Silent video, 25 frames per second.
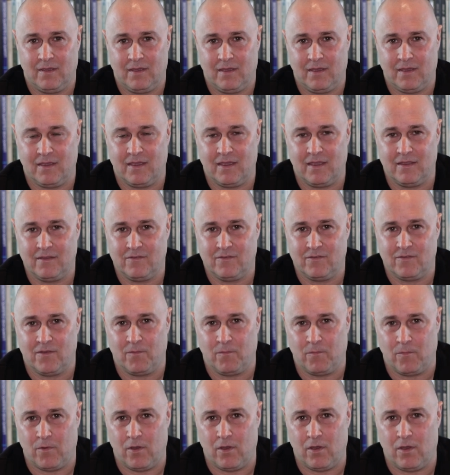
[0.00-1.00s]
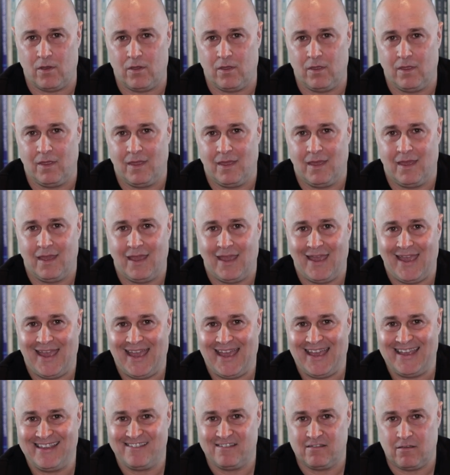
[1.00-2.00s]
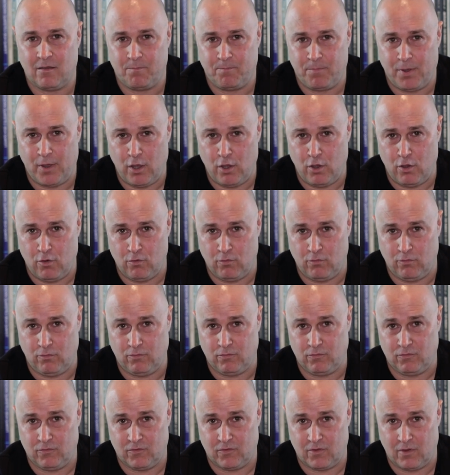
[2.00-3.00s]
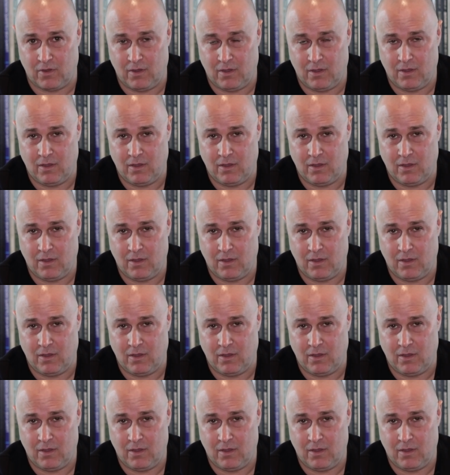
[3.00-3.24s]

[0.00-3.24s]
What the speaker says: against a wall as opposed